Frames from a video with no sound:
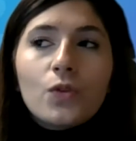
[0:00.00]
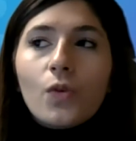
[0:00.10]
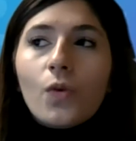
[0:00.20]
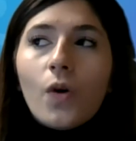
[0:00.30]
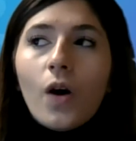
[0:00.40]

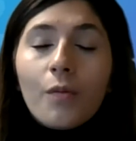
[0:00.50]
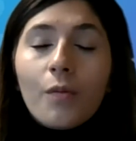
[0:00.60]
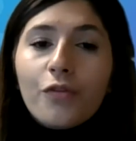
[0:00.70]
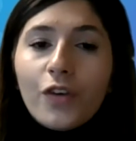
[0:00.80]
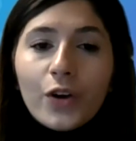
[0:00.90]
or
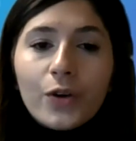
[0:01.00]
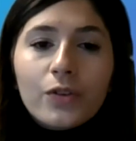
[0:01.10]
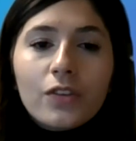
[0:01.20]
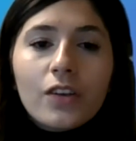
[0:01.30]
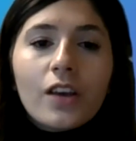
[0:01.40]
upvote
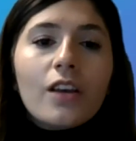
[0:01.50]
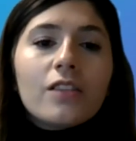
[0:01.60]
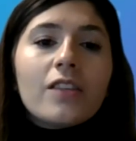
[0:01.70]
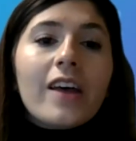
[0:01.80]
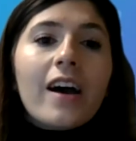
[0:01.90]

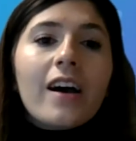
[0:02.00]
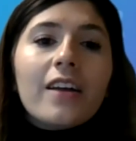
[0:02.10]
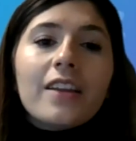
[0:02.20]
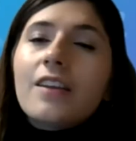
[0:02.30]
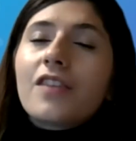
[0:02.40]
to that,
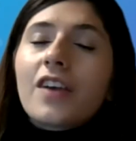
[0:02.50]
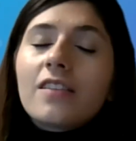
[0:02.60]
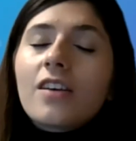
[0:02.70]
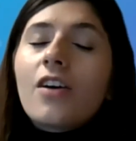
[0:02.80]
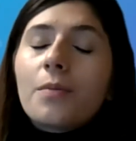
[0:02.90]
and if it gets high